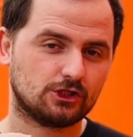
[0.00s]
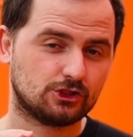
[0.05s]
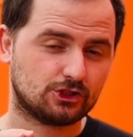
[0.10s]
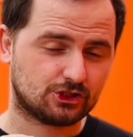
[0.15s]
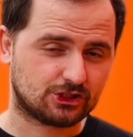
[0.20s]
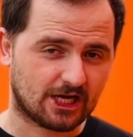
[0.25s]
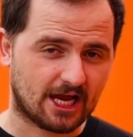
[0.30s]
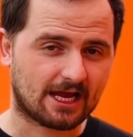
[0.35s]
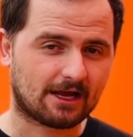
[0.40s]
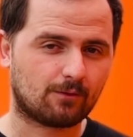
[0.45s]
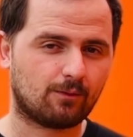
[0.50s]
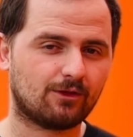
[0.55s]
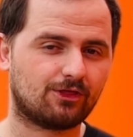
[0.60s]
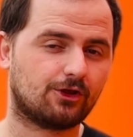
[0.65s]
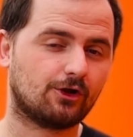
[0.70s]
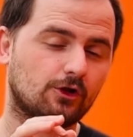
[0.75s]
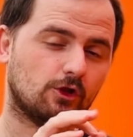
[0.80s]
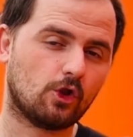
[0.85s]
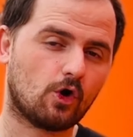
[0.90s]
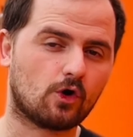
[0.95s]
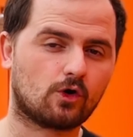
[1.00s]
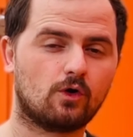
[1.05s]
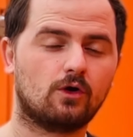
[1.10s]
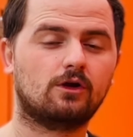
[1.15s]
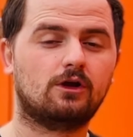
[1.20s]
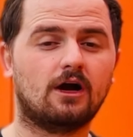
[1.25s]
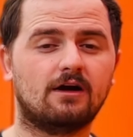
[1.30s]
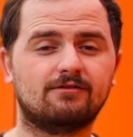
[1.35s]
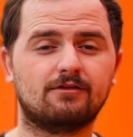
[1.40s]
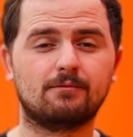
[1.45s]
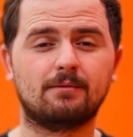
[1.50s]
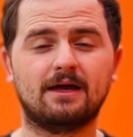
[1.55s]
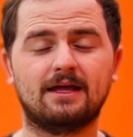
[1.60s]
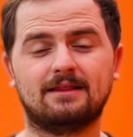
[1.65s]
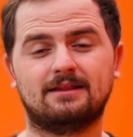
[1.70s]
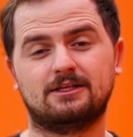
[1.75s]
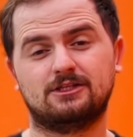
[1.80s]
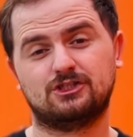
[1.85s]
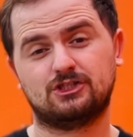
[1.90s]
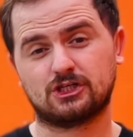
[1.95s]
check with your local government
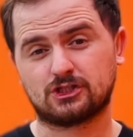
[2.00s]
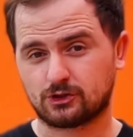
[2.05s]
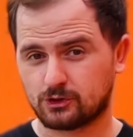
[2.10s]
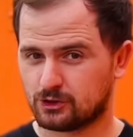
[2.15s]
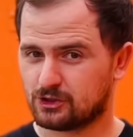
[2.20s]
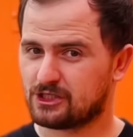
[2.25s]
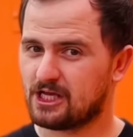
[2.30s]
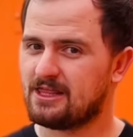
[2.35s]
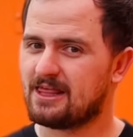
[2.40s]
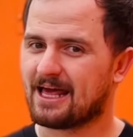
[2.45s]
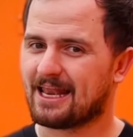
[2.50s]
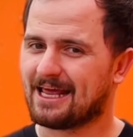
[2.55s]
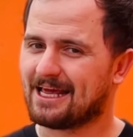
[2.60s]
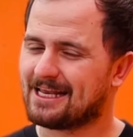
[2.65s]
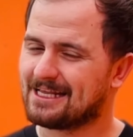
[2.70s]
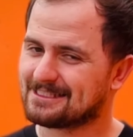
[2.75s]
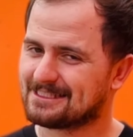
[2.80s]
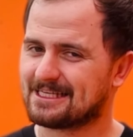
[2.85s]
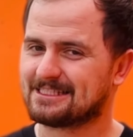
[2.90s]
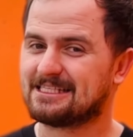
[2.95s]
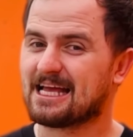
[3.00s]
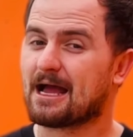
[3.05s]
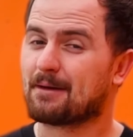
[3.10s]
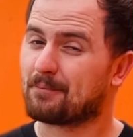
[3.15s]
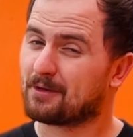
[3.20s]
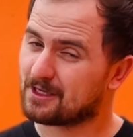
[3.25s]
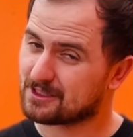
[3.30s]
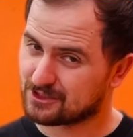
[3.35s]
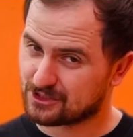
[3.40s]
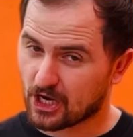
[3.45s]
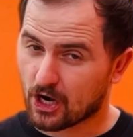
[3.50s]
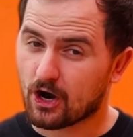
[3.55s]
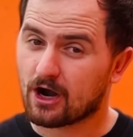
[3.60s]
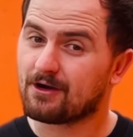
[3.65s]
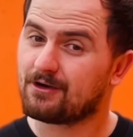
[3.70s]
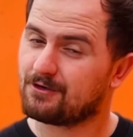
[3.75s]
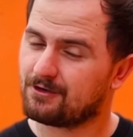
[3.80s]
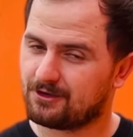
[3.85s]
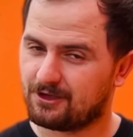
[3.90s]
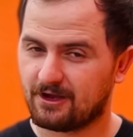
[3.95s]
just to see that it is exact because they
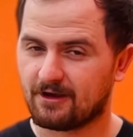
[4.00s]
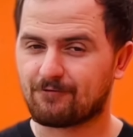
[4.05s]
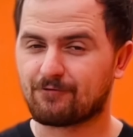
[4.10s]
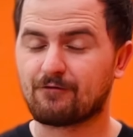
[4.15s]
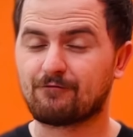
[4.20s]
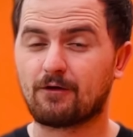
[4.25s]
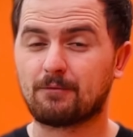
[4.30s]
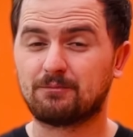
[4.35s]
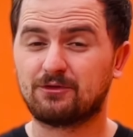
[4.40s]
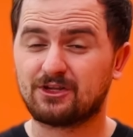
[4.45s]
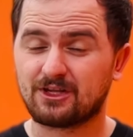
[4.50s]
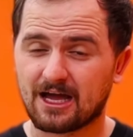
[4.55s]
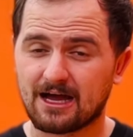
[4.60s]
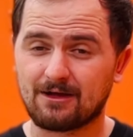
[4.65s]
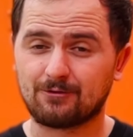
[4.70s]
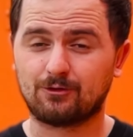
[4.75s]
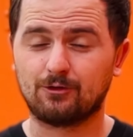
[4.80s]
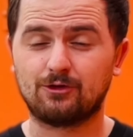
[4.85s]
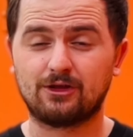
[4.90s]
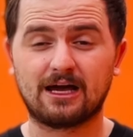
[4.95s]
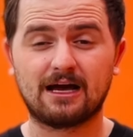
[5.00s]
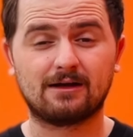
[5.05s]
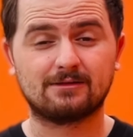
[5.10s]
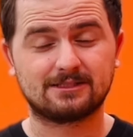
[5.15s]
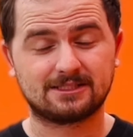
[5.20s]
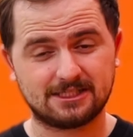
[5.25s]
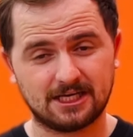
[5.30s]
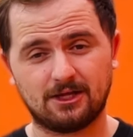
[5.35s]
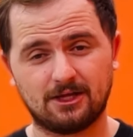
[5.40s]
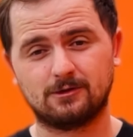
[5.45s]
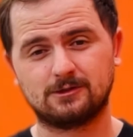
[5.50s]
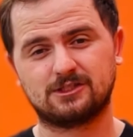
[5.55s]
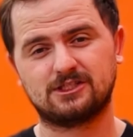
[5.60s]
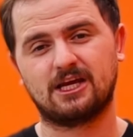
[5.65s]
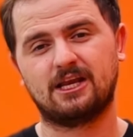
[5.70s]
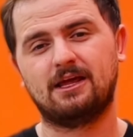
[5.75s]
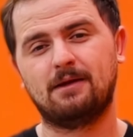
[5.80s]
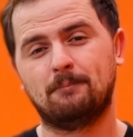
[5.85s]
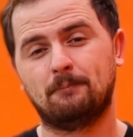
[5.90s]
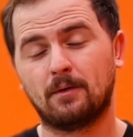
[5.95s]
are different from town to town, city to
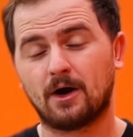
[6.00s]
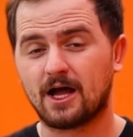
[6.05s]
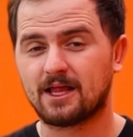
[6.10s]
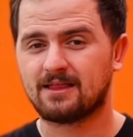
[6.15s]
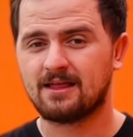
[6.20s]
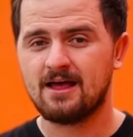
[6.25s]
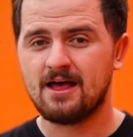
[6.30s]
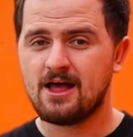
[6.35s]
city, but